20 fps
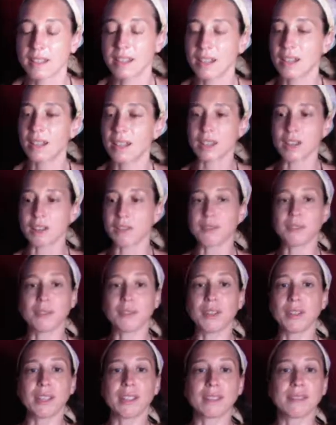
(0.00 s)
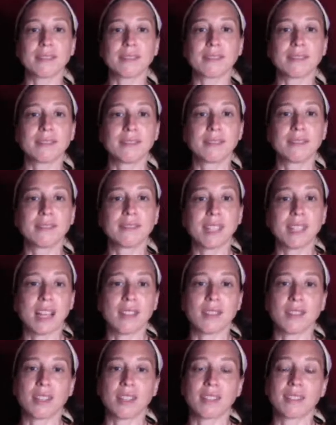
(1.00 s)
all your foot
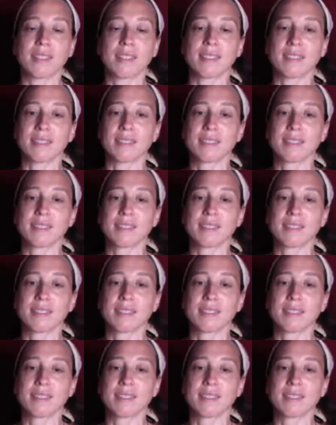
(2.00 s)
touching.